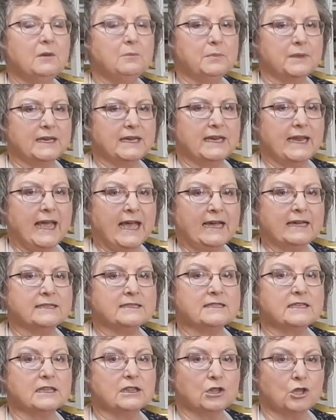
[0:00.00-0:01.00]
but it
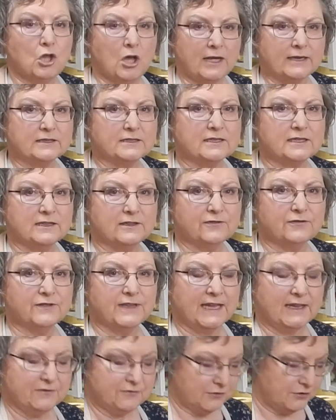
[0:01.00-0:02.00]
adds a lot to the
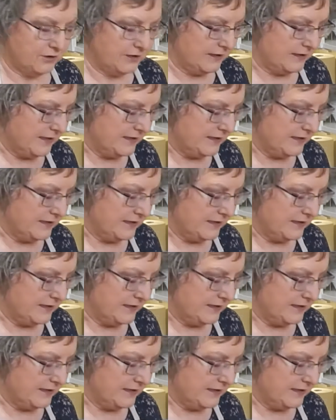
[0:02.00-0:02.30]
flavor in